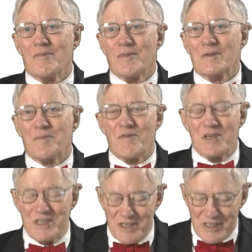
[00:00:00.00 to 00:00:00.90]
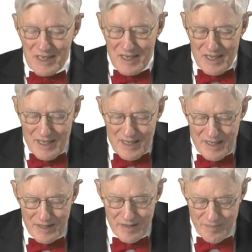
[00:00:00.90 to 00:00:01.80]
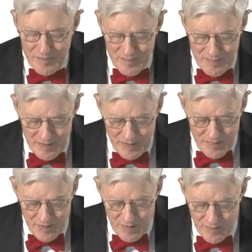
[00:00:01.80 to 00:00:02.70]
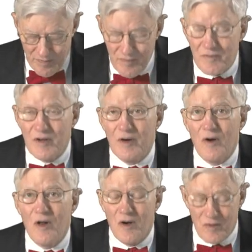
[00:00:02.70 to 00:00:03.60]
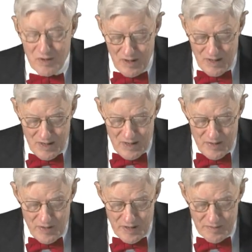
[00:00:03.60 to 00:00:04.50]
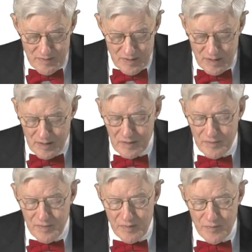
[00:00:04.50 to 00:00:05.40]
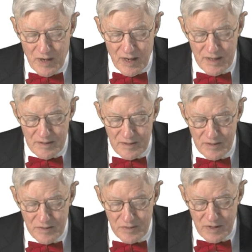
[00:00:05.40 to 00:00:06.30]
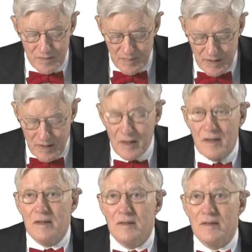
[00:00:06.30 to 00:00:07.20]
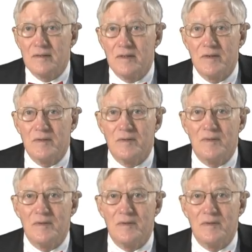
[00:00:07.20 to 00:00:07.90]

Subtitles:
with provisions in the federal law that relate to the